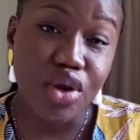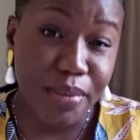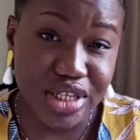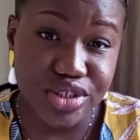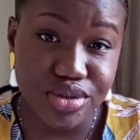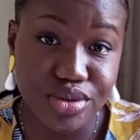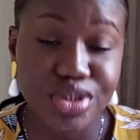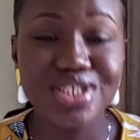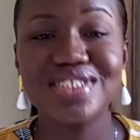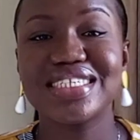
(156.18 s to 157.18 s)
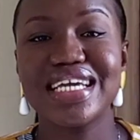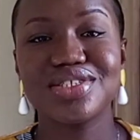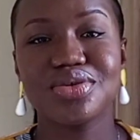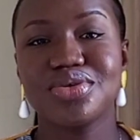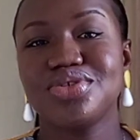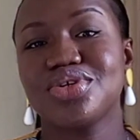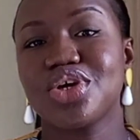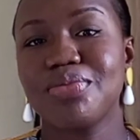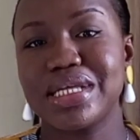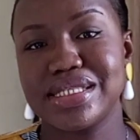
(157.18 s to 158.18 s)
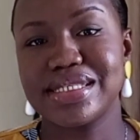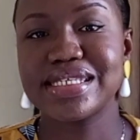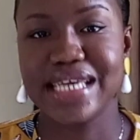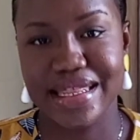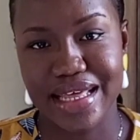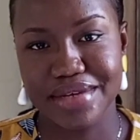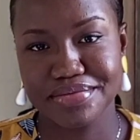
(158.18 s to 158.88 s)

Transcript: Number 2, you need to get all your documents together.